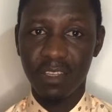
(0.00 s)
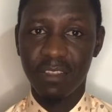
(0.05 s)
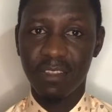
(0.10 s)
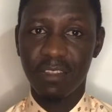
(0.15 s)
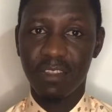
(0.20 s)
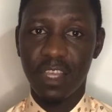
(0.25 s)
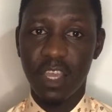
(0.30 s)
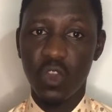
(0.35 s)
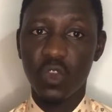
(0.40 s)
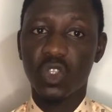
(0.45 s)

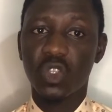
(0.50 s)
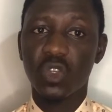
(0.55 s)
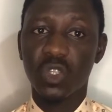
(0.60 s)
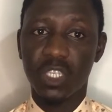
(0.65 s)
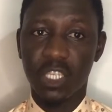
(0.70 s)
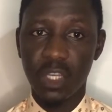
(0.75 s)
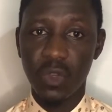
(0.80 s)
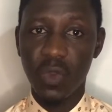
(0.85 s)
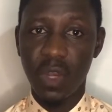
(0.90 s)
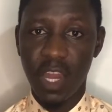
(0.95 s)
they used to
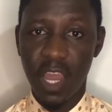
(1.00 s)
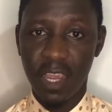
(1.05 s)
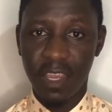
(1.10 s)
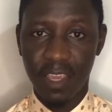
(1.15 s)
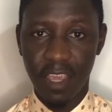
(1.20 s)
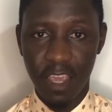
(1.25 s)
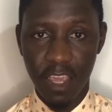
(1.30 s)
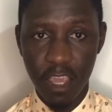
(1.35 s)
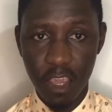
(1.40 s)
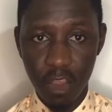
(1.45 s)
see you like
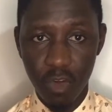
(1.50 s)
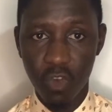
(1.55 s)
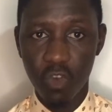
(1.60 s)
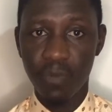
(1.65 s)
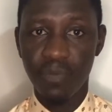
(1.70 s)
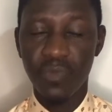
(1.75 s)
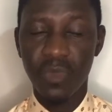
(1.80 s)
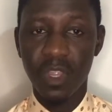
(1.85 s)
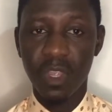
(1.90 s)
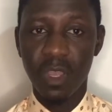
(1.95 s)
a
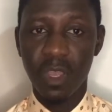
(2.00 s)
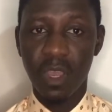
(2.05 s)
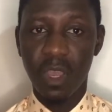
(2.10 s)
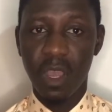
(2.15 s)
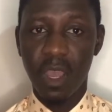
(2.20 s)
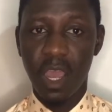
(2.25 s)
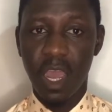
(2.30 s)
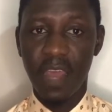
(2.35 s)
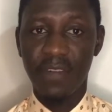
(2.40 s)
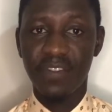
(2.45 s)
hero,
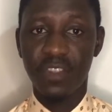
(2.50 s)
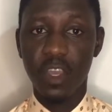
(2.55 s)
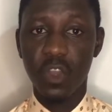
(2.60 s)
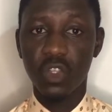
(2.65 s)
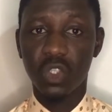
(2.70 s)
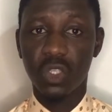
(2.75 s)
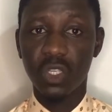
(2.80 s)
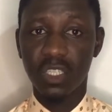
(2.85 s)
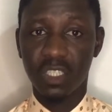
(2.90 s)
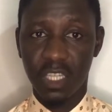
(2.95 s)
and they
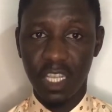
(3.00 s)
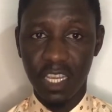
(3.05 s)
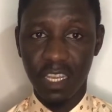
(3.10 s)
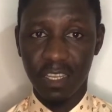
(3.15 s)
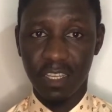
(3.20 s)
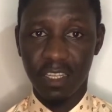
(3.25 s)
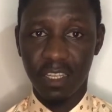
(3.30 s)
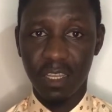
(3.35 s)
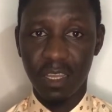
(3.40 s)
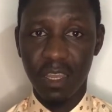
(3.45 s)
used to
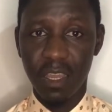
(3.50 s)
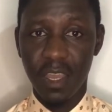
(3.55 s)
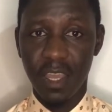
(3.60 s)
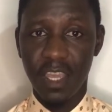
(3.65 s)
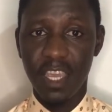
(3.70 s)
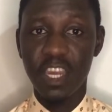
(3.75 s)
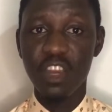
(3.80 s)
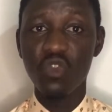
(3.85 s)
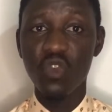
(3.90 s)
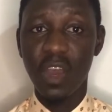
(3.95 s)
think
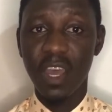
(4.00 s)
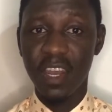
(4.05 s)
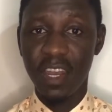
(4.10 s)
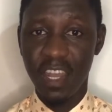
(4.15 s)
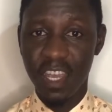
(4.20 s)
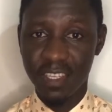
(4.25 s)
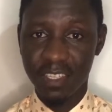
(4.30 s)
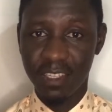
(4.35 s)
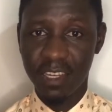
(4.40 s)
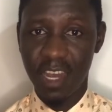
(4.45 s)
in your
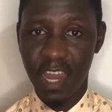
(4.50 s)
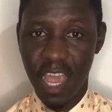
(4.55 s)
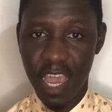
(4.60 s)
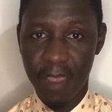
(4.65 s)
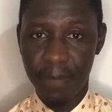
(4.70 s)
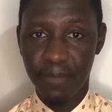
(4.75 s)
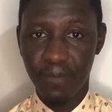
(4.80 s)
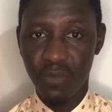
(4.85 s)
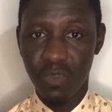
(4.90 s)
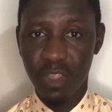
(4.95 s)
next
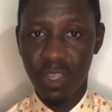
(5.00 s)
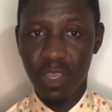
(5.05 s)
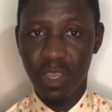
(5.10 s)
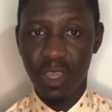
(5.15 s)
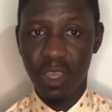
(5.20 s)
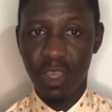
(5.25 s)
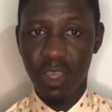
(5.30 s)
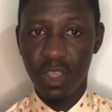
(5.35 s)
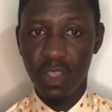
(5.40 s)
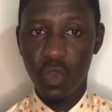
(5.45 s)
life
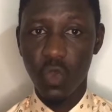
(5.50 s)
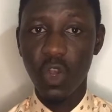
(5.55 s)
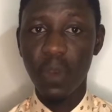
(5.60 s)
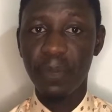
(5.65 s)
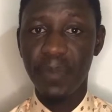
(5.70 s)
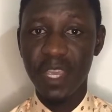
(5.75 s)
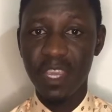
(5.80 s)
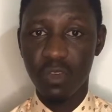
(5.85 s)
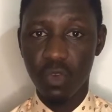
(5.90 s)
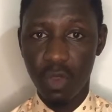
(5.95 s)
you
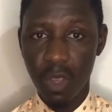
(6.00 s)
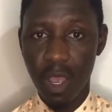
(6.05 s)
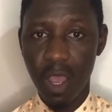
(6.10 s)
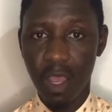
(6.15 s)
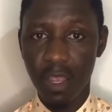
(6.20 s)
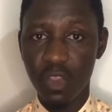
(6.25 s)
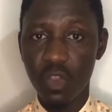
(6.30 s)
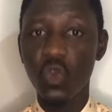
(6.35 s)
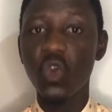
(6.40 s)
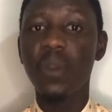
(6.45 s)

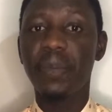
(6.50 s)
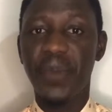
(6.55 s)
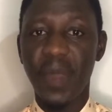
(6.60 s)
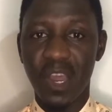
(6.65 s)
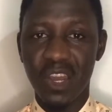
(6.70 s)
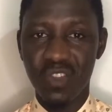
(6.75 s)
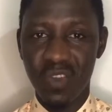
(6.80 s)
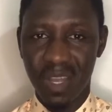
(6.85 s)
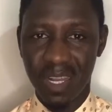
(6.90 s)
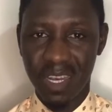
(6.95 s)
will
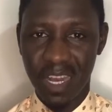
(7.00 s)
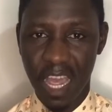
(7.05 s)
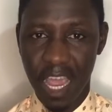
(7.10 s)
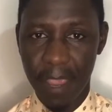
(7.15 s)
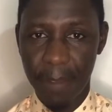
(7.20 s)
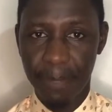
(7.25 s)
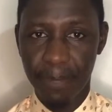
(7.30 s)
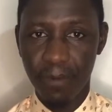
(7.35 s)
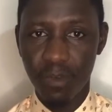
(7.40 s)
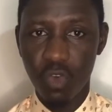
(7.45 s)
find your
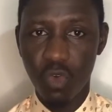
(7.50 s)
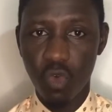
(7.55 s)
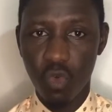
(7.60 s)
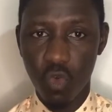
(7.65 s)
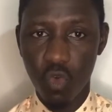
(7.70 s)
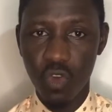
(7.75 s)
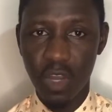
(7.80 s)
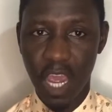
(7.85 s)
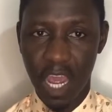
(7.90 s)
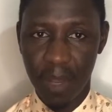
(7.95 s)
life
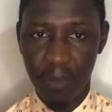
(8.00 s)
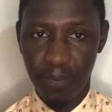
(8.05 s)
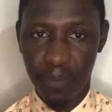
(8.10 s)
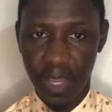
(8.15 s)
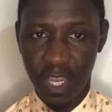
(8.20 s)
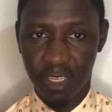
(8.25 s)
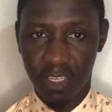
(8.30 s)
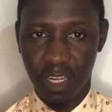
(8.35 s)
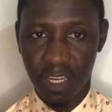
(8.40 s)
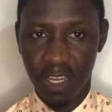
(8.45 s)
good and
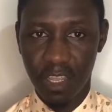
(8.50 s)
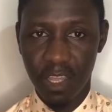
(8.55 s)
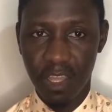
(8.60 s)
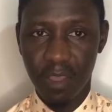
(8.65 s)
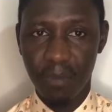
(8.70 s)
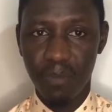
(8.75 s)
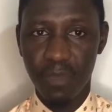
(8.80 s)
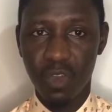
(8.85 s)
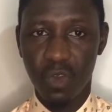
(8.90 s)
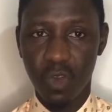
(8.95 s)
better
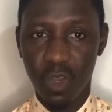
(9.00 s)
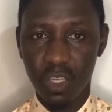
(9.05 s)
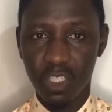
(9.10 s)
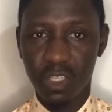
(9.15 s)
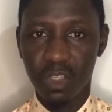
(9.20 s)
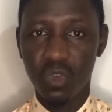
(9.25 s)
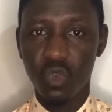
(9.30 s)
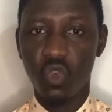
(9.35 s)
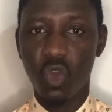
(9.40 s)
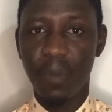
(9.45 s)

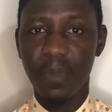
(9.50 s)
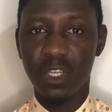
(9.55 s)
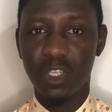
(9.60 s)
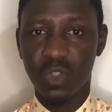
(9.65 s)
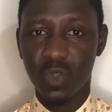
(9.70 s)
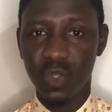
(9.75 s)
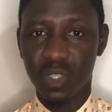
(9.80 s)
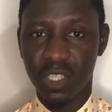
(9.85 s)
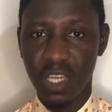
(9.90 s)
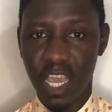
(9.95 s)
because you commit
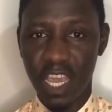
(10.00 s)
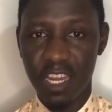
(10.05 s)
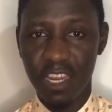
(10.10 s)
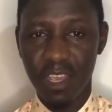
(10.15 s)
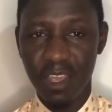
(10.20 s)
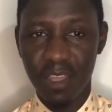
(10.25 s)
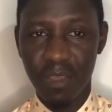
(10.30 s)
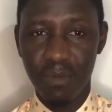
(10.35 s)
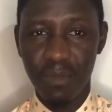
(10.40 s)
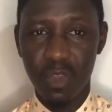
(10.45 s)
suicide
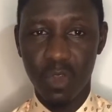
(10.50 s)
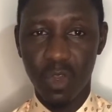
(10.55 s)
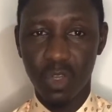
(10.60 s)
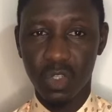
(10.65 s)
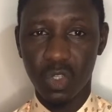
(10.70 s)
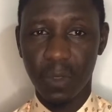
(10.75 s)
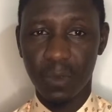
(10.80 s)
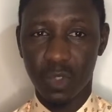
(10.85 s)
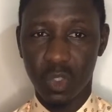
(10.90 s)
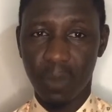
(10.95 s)
because
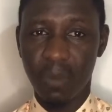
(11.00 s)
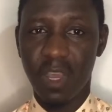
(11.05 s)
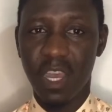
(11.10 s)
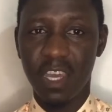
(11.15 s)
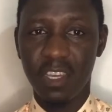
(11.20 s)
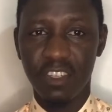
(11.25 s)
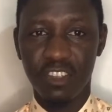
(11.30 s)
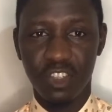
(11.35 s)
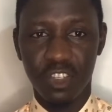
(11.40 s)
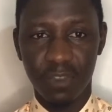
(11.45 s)
of some
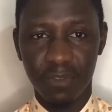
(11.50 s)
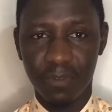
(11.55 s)
hardship.